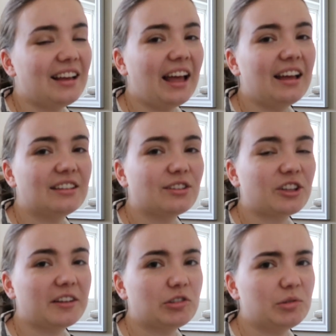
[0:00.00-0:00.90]

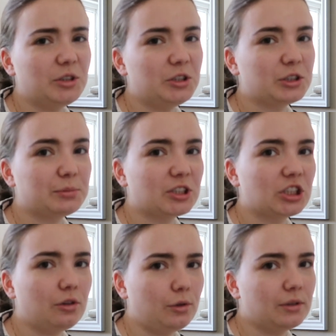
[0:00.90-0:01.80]
don't have to use as
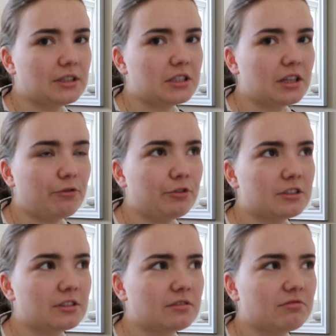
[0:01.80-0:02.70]
much glue and stuff,
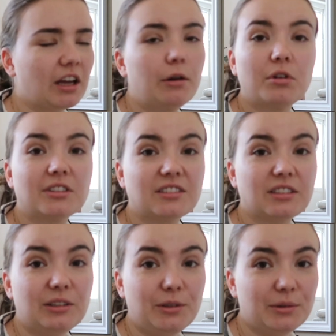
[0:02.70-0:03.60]
because it kind of works as
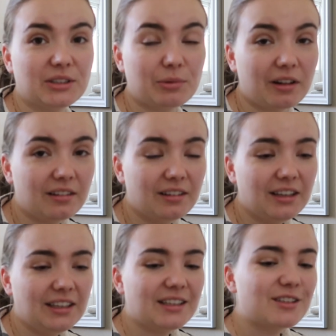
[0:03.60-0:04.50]
a glue as well.
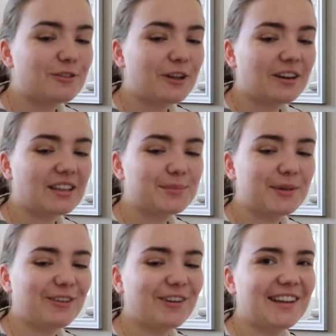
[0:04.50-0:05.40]
So that has
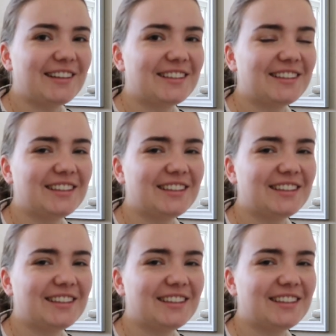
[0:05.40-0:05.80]
been great.